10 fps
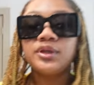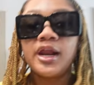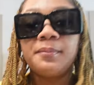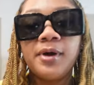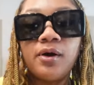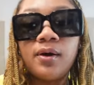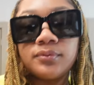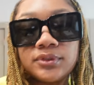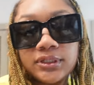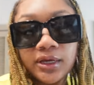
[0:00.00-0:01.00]
that I bought
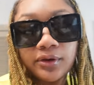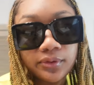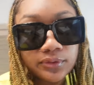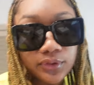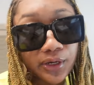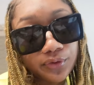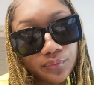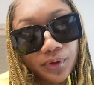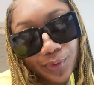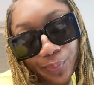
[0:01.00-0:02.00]
on sale, so I do
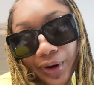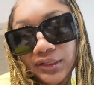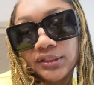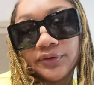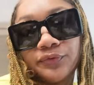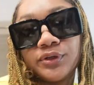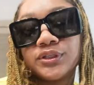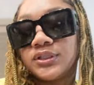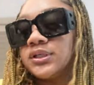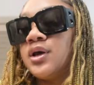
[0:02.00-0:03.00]
want the price
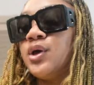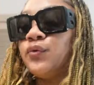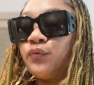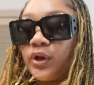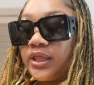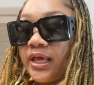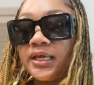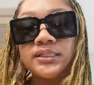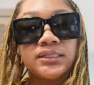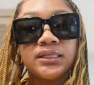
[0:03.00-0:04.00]
difference for
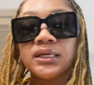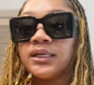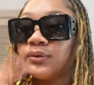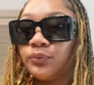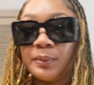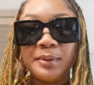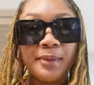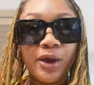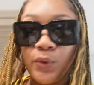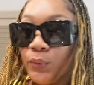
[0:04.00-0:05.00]
that. Run me
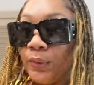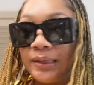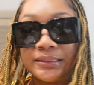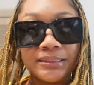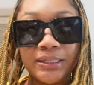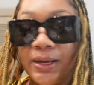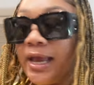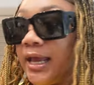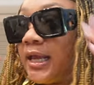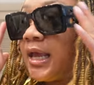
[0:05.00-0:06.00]
my coins,
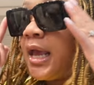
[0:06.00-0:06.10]
okay?